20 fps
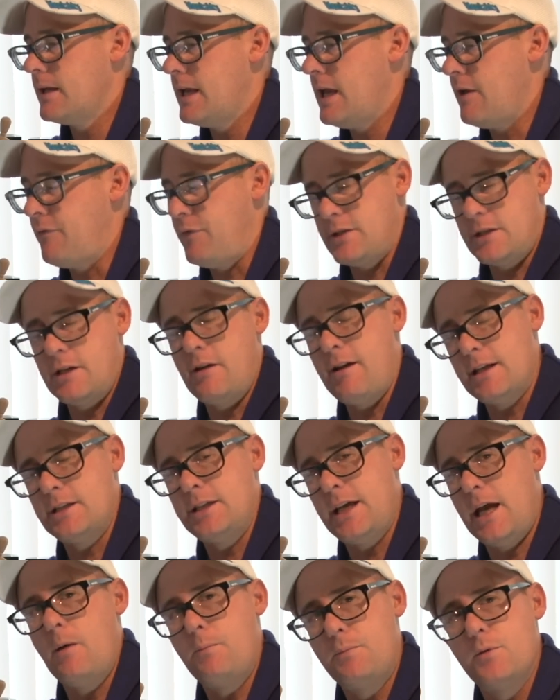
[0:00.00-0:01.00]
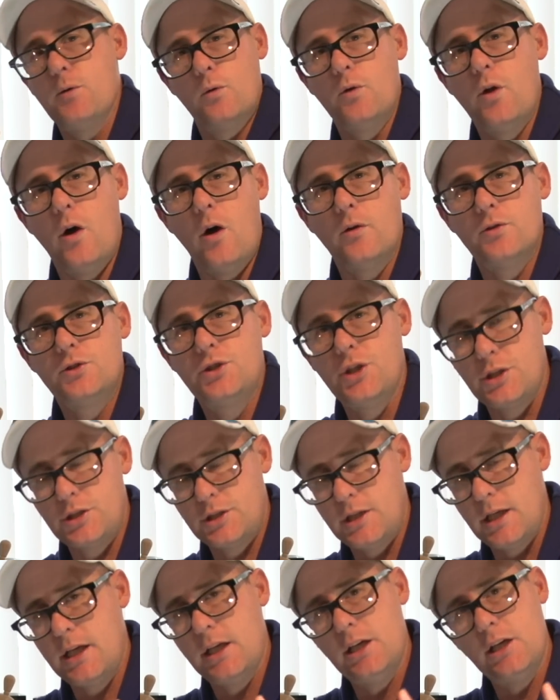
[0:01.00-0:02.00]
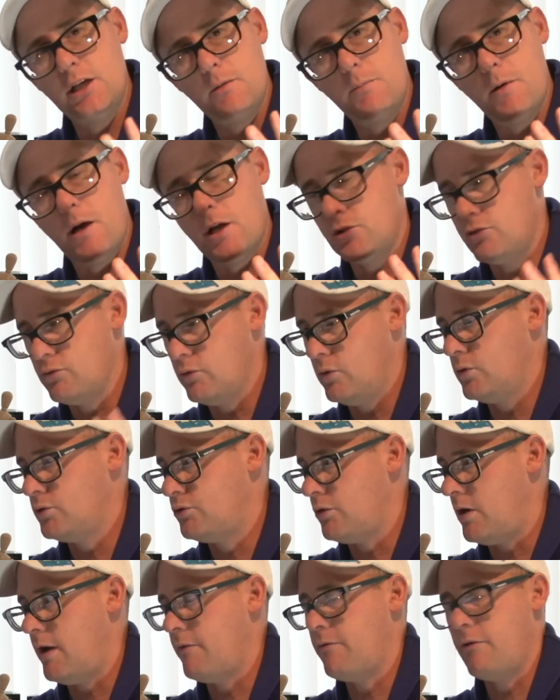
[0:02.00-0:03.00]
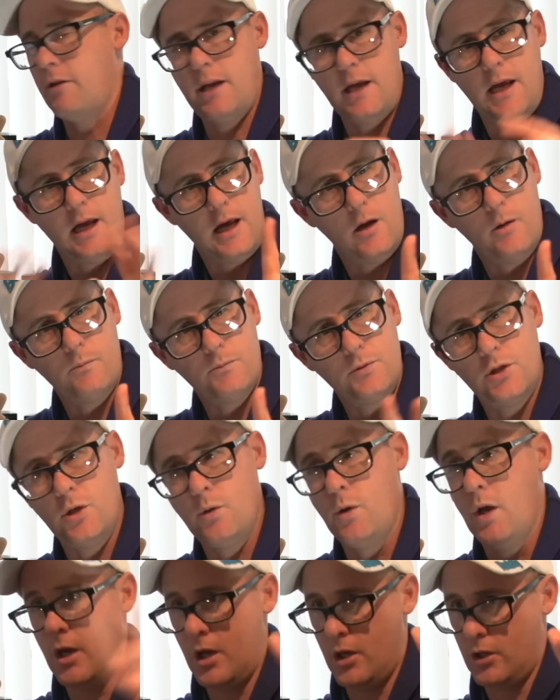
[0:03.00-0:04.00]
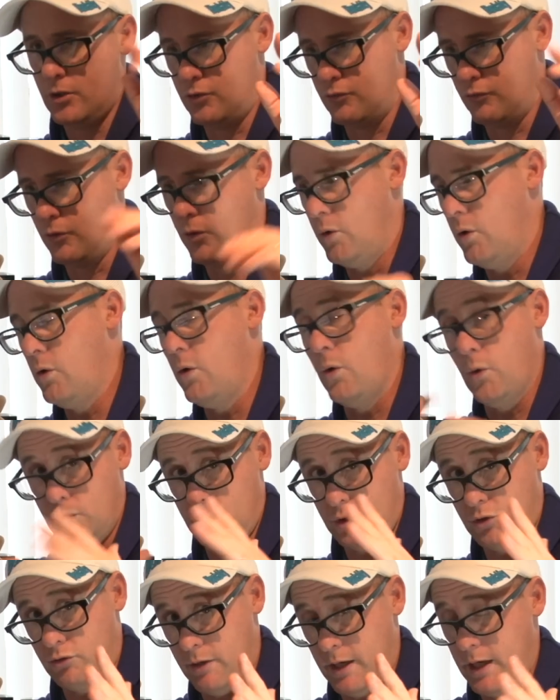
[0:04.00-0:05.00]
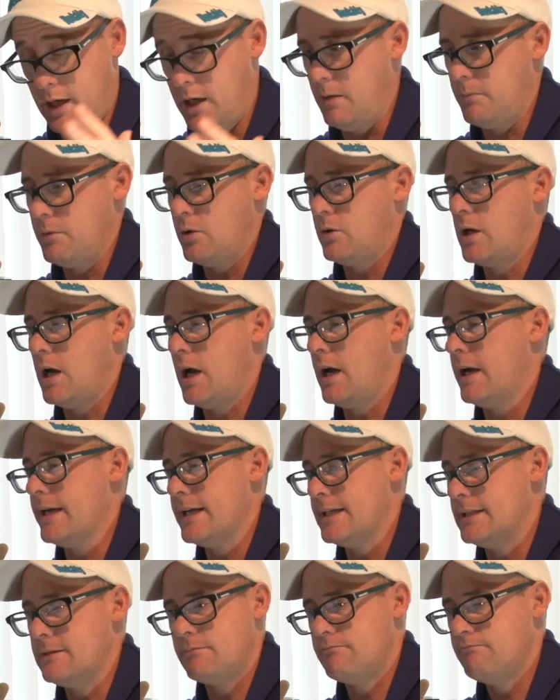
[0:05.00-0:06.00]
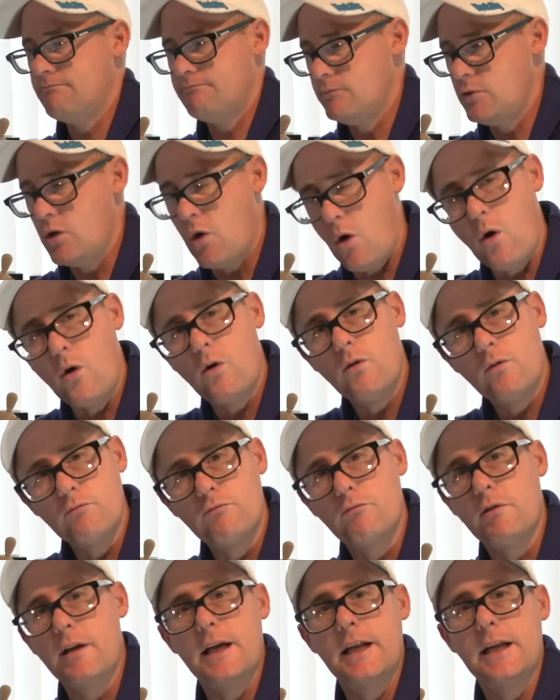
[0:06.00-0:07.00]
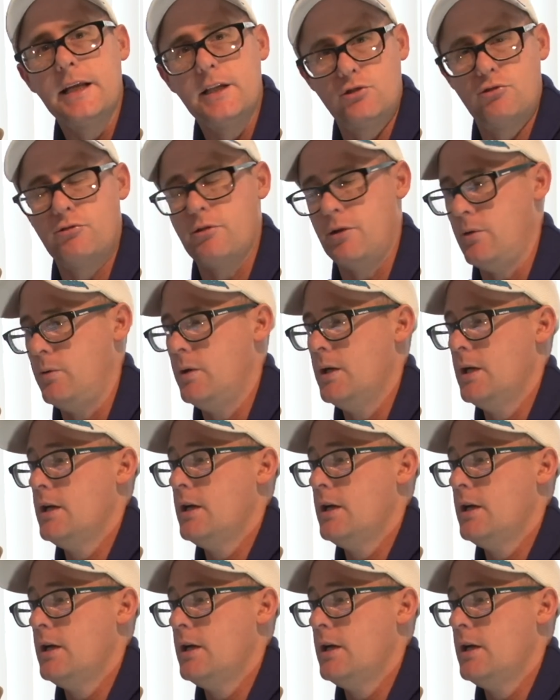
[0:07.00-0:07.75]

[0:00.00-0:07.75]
if it's going to actually help you or not. Just thinking that you buy a draw driver and that helps you draw or straighten up your cut is not really true,